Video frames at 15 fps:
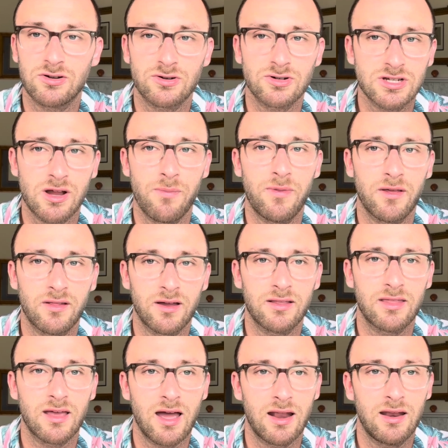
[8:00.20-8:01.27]
or something like
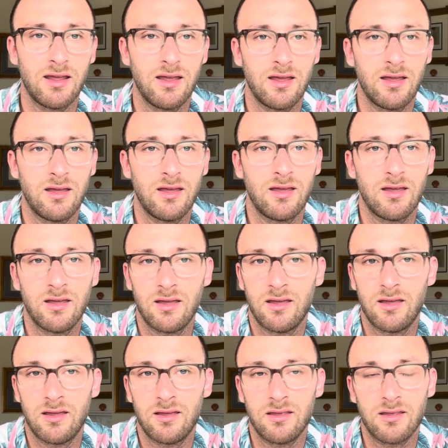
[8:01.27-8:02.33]
that,
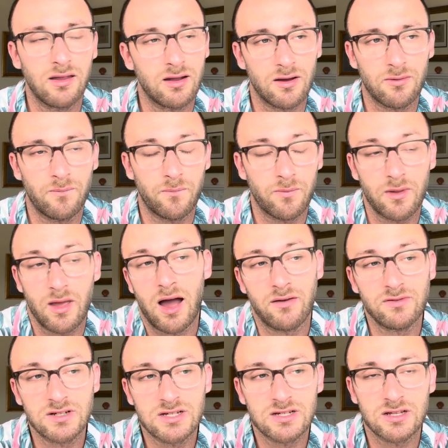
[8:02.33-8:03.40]
you know,
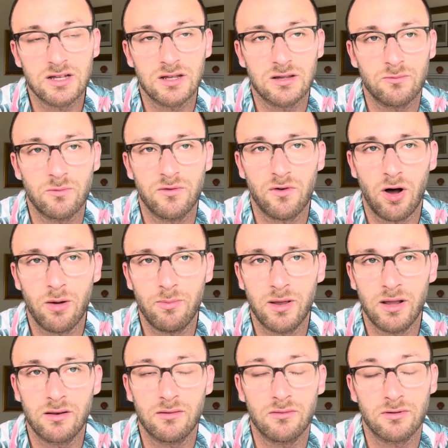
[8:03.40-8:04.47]
obviously we've all
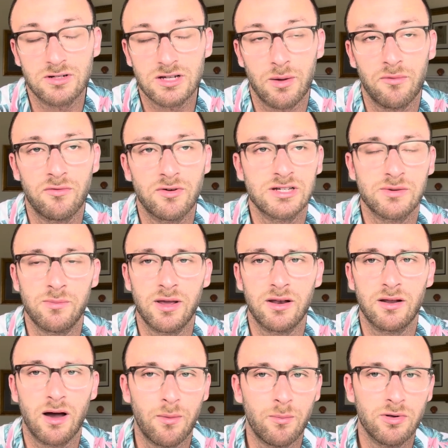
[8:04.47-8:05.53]
been, or some of us have been,
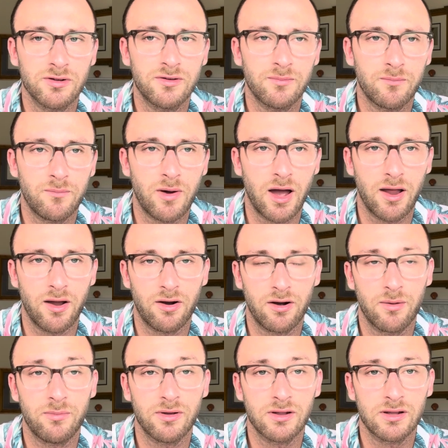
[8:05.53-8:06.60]
humbled by our
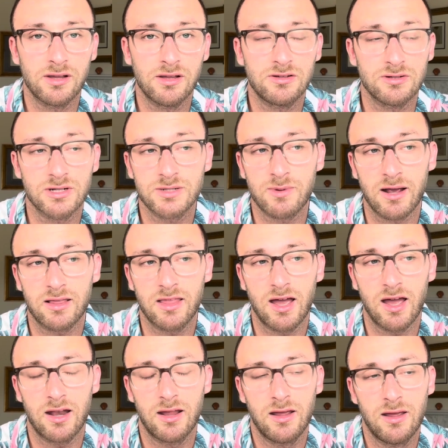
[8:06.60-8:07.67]
ability to expect
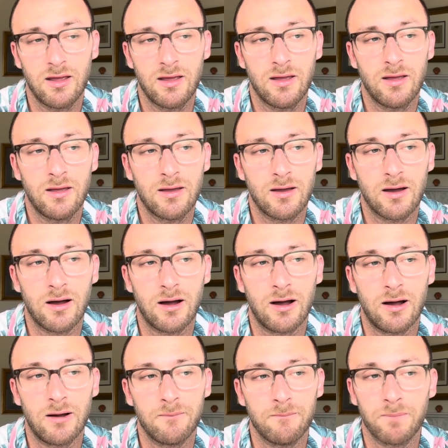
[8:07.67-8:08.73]
that.
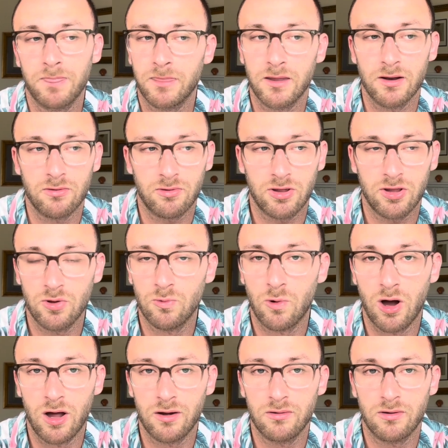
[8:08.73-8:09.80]
You know,
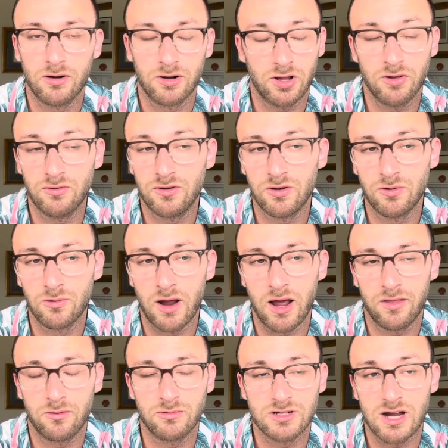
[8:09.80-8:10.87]

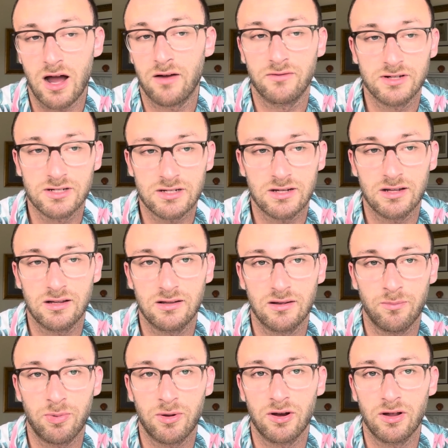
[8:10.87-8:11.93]
Q2 was obviously a
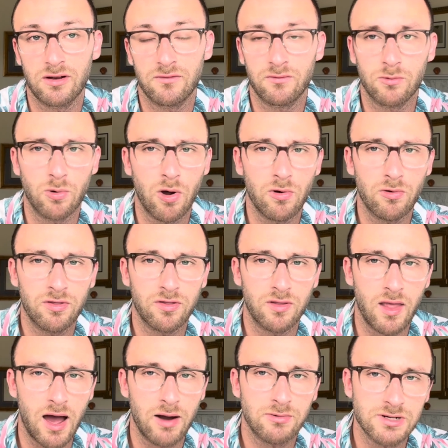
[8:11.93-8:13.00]
period of growth,
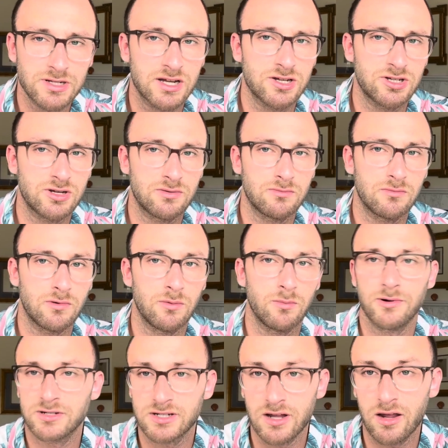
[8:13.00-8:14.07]
not recession, or
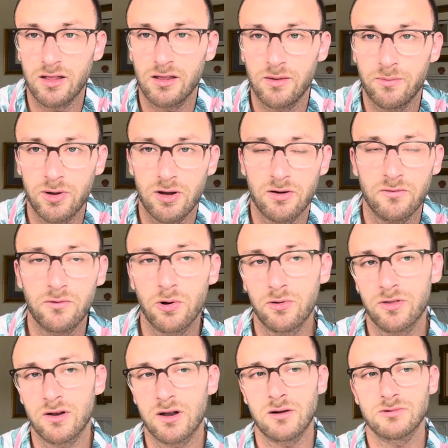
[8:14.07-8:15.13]
most likely a period of
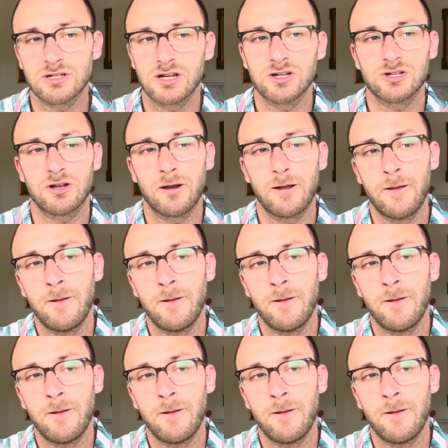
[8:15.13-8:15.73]
growth and not recession.